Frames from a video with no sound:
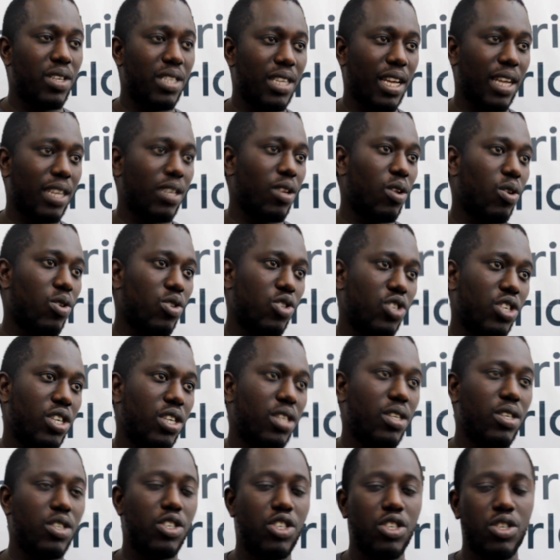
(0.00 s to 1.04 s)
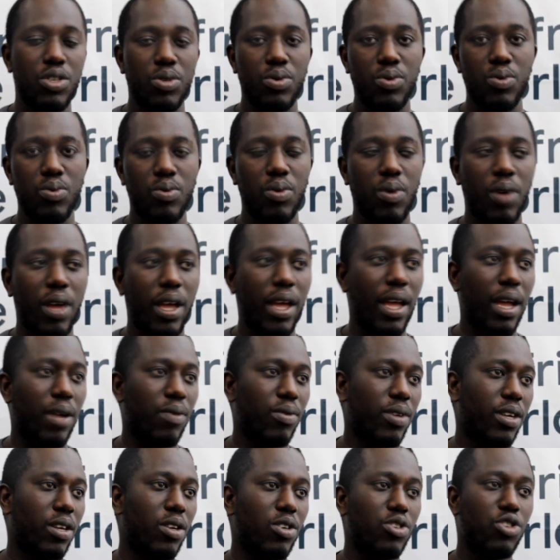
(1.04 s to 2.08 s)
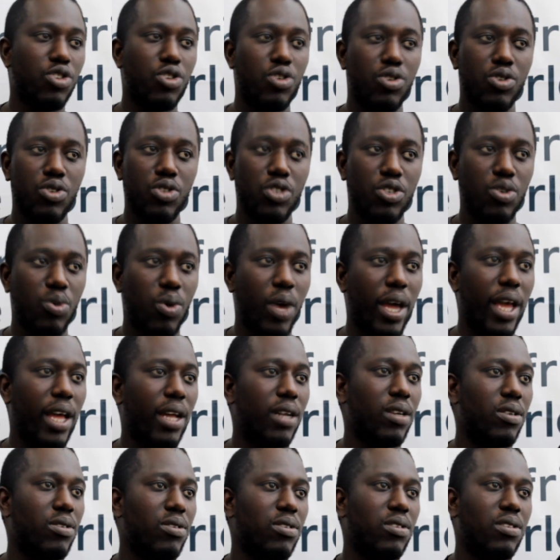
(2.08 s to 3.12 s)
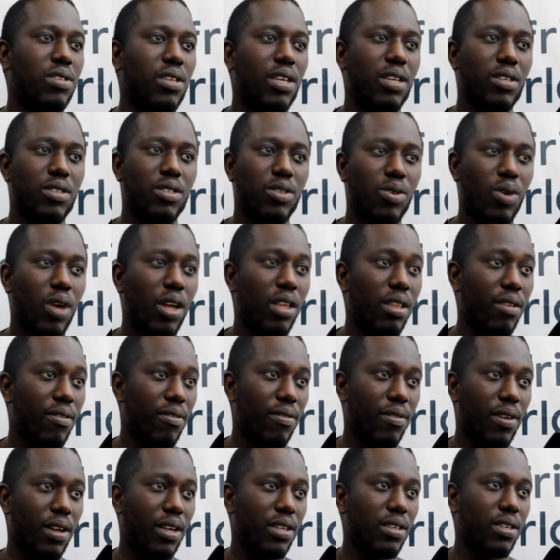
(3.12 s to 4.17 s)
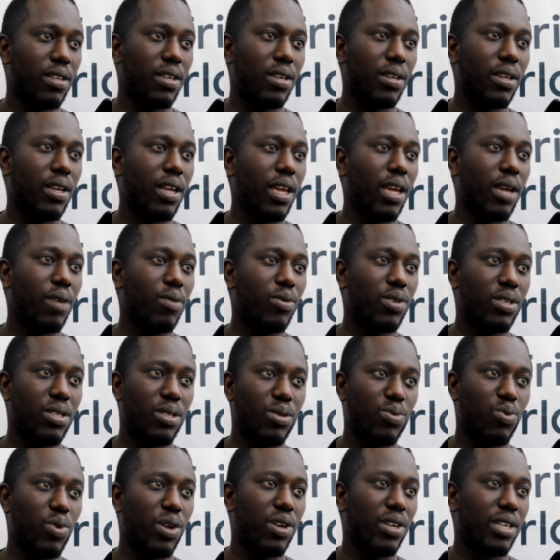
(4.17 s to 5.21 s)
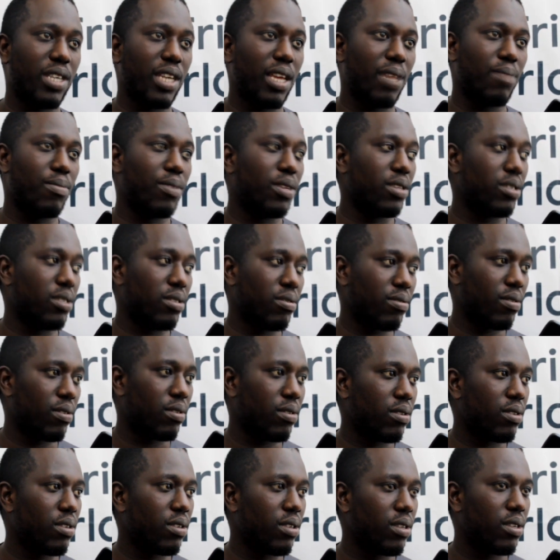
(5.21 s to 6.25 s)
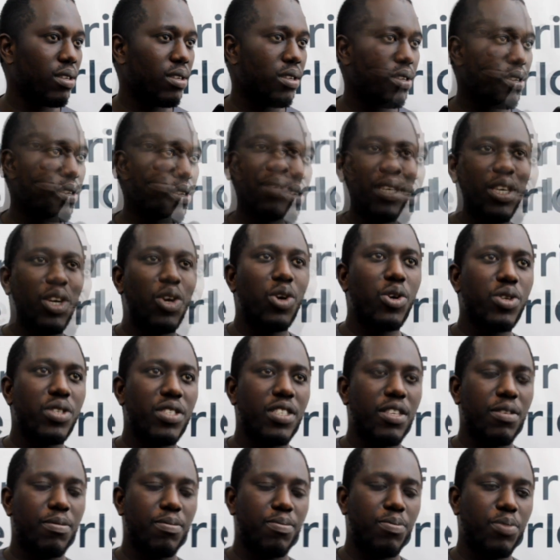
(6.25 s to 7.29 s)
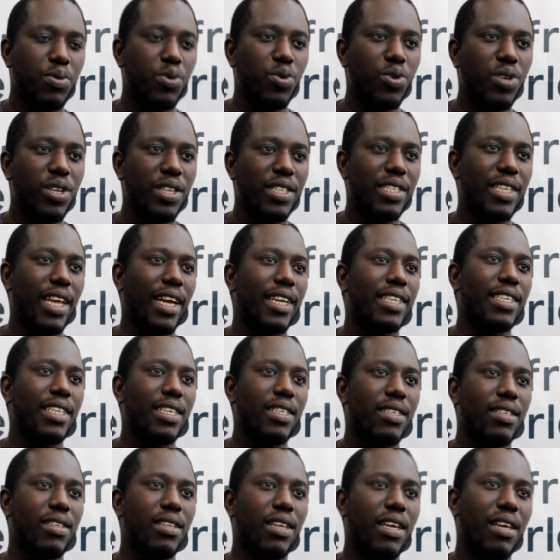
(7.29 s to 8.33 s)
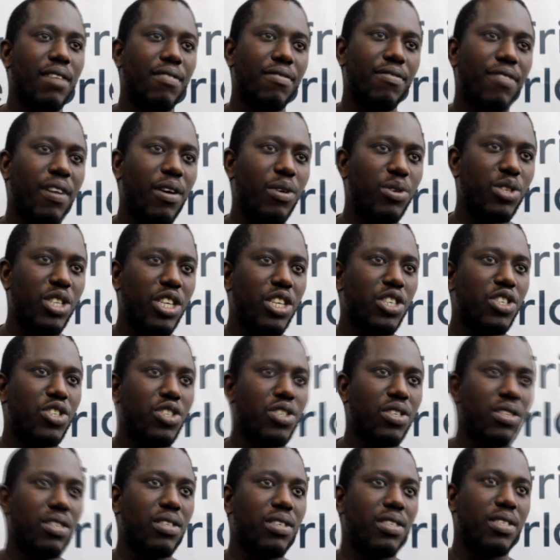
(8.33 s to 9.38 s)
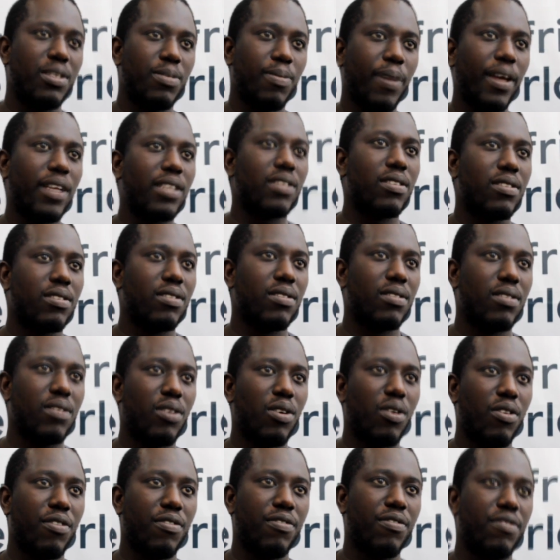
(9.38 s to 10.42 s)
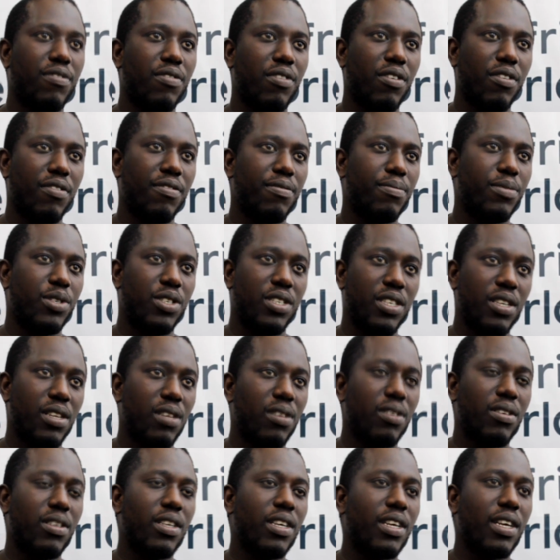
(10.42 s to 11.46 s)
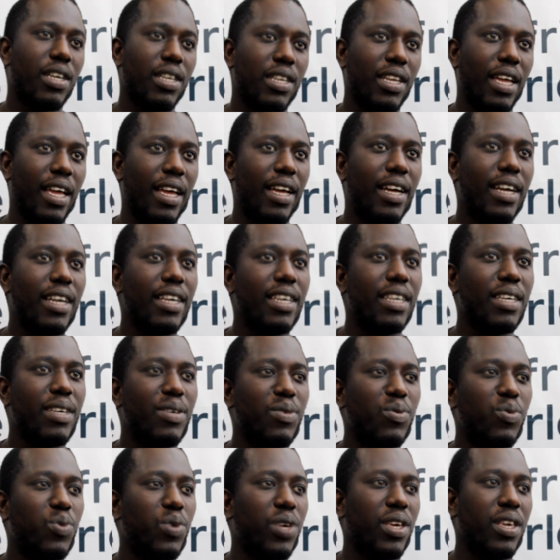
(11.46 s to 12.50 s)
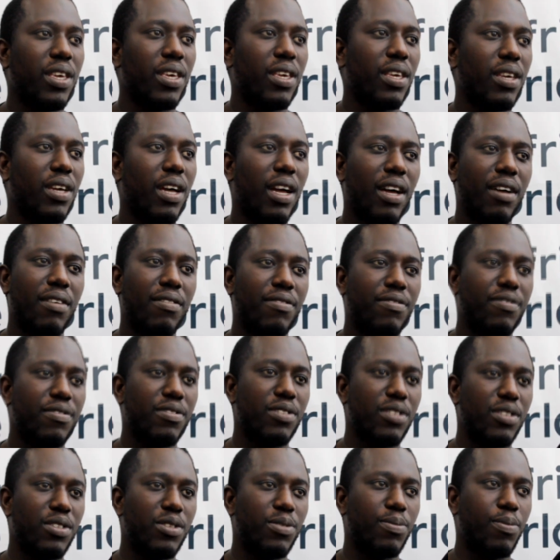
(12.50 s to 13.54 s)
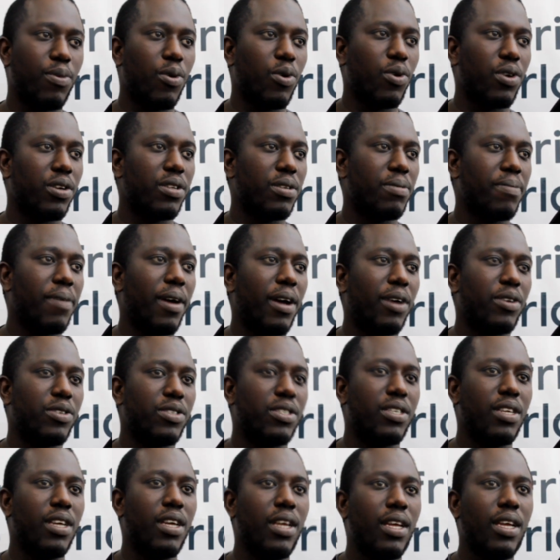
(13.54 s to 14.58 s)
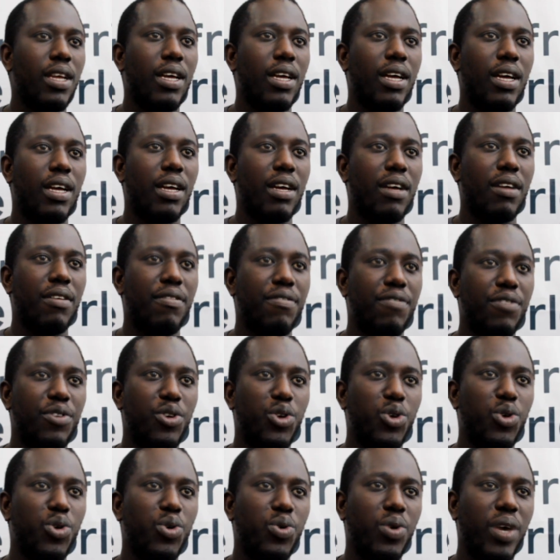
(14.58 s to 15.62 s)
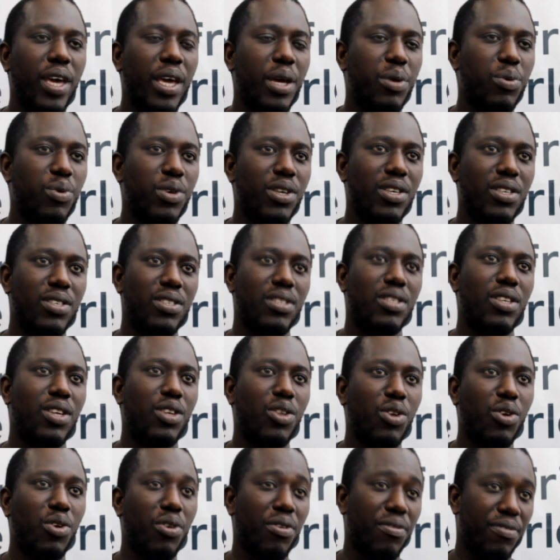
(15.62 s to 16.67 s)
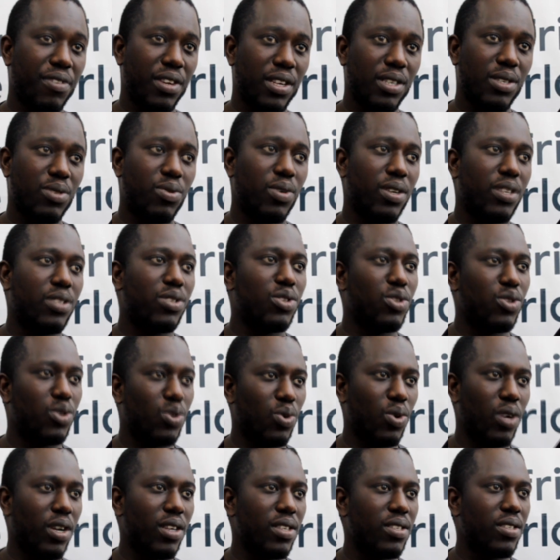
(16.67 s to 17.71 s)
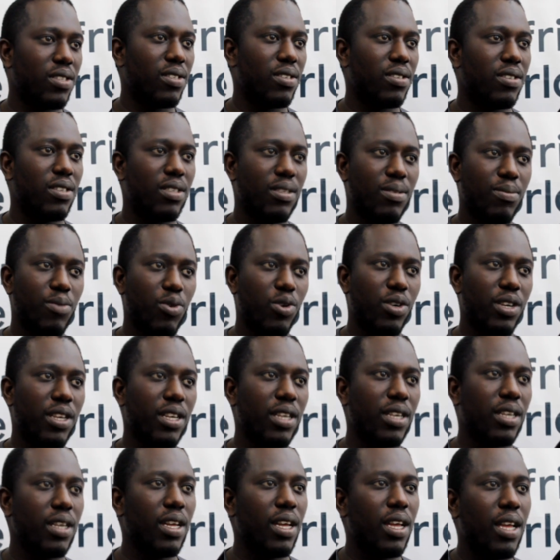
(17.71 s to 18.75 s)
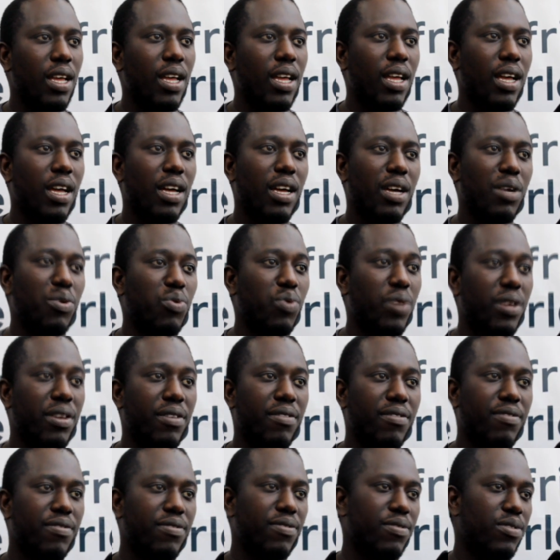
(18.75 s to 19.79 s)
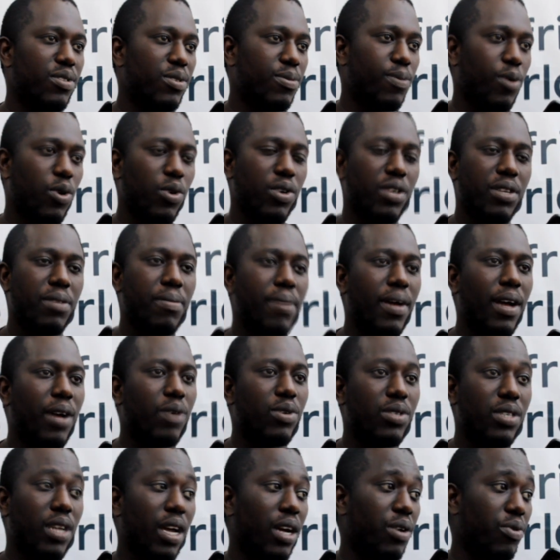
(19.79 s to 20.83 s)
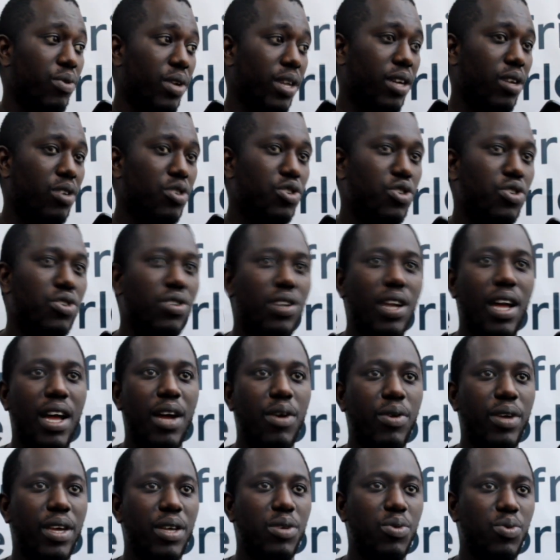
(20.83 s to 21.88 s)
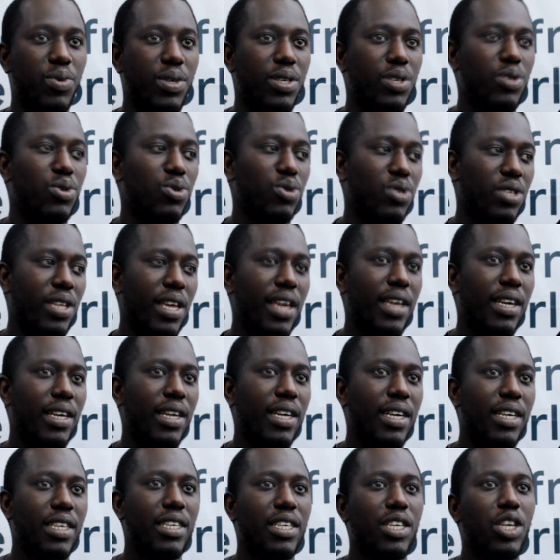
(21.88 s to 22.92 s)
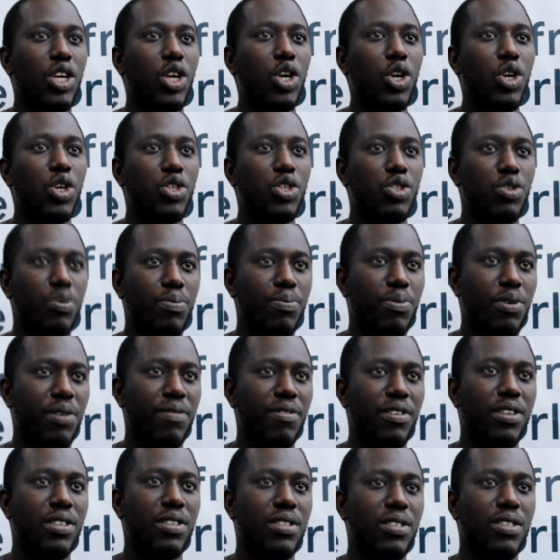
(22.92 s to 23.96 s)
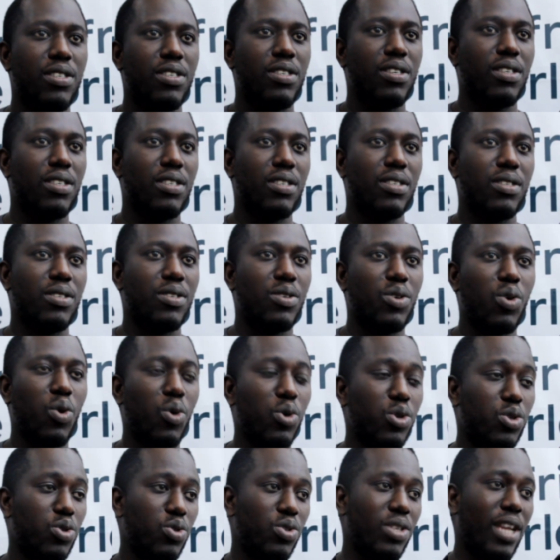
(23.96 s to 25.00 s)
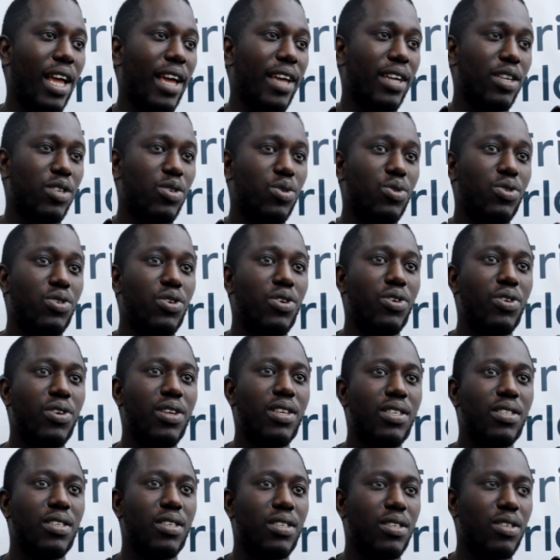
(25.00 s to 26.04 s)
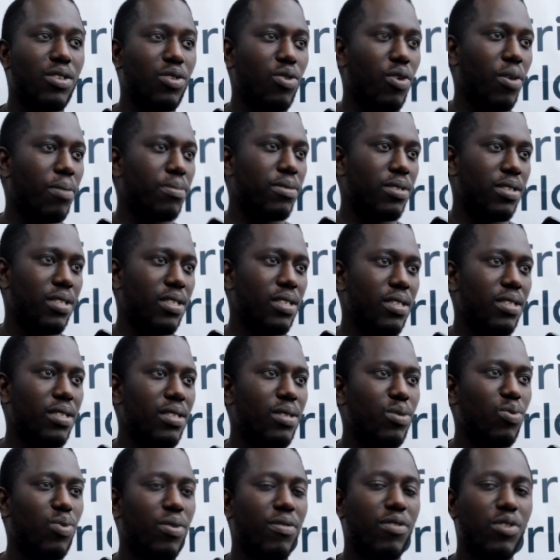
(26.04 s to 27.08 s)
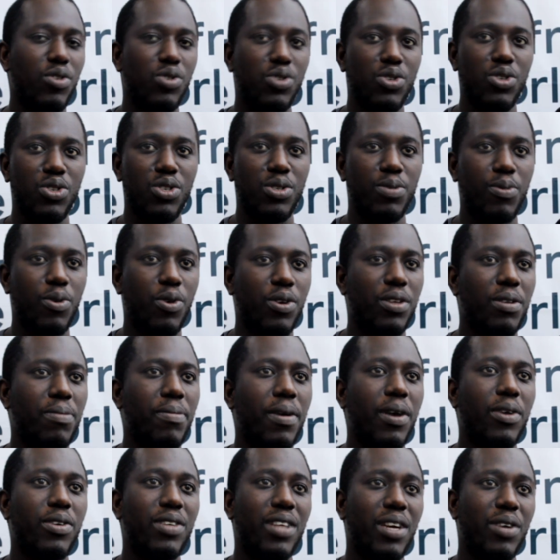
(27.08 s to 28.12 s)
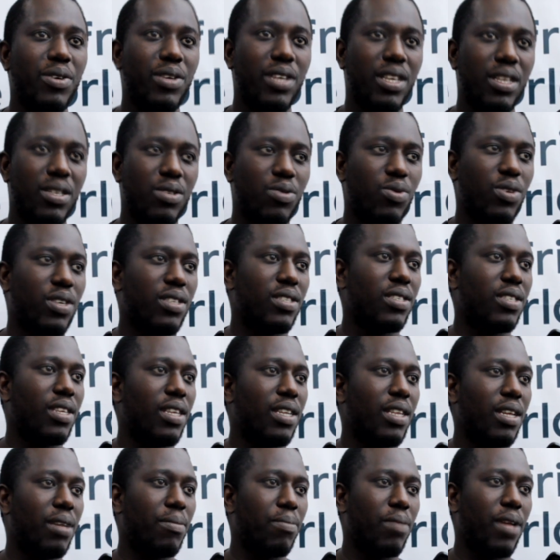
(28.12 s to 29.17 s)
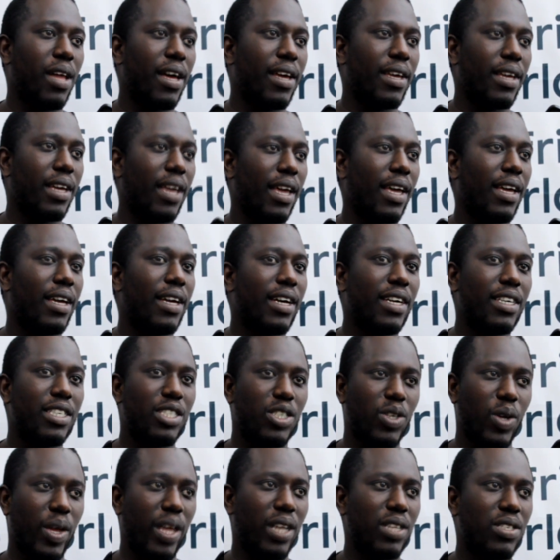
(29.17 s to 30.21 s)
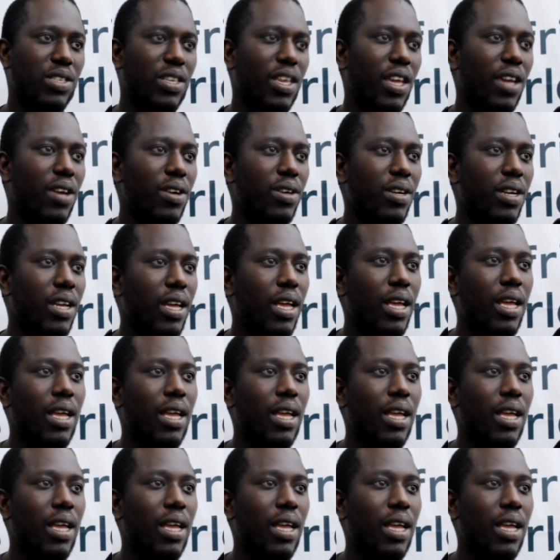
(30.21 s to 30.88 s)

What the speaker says: technology to agriculture, to health, and to other areas where it can be useful. Beyond the purely technical and foundational aspects of machine learning and AI, we have spoken about a few areas that are of interest to us this morning. We've spoken about agriculture. How can we use AI to prevent certain or to diagnose early certain crop disease? We've also spoken about our interest in applying AI to healthcare.